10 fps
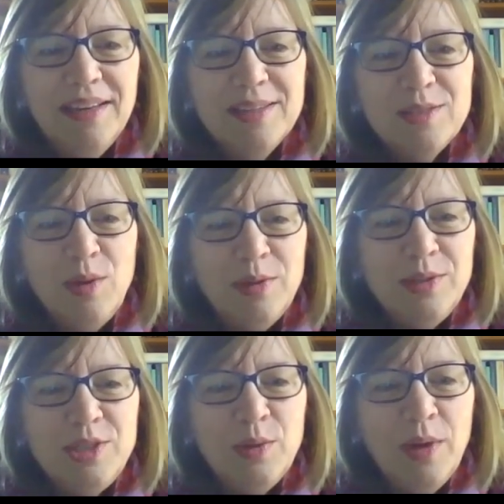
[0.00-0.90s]
So
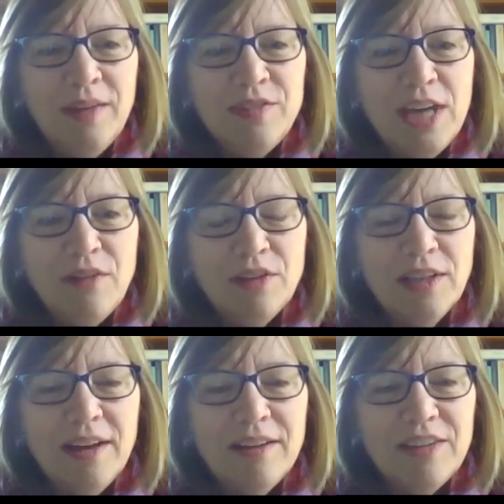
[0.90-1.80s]
you do have to have a
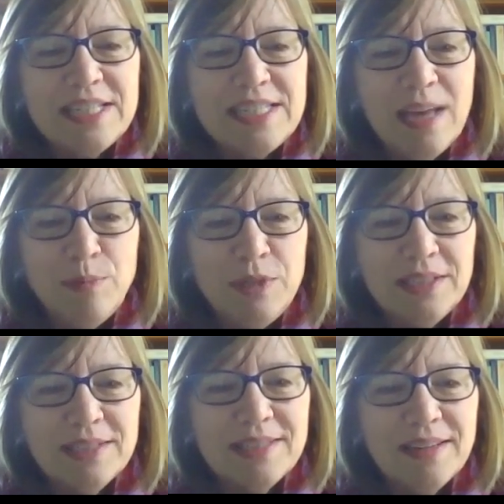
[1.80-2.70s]
lot of
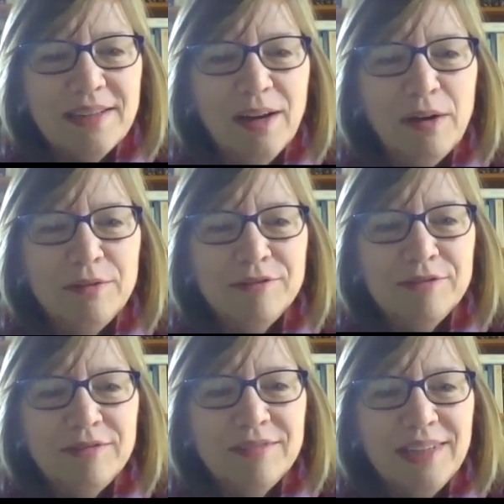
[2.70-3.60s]
acceptance of
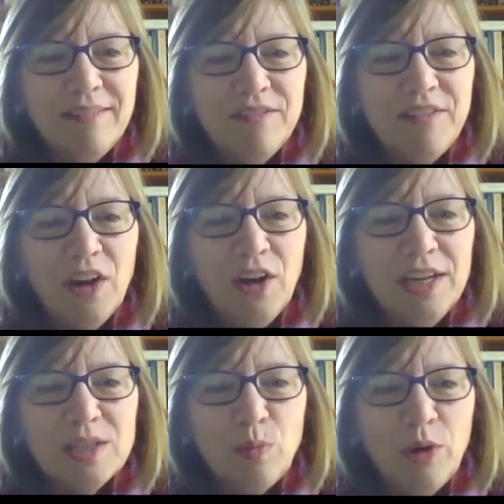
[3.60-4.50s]

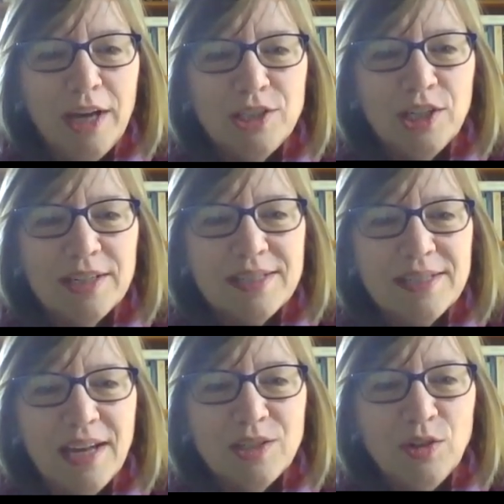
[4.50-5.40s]
various projects
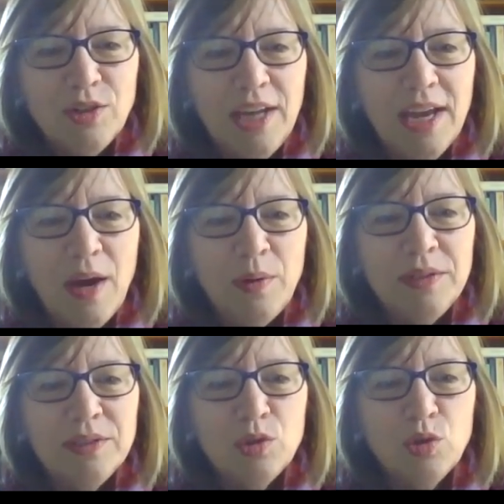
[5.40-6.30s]
not turning out
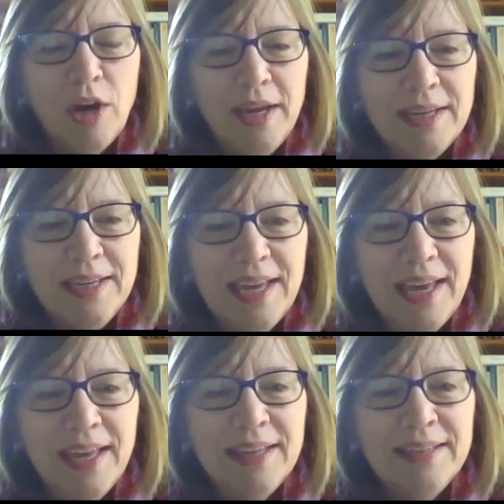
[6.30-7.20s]
and trying
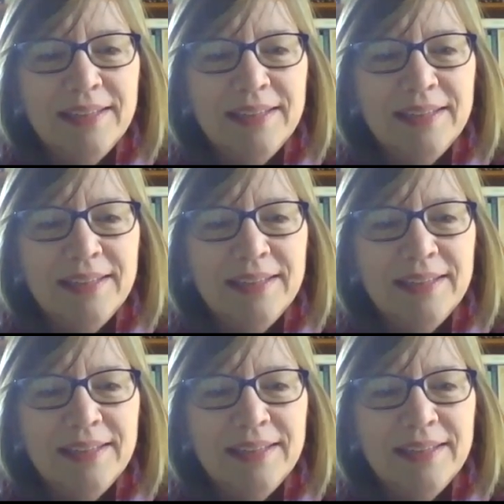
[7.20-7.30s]
again.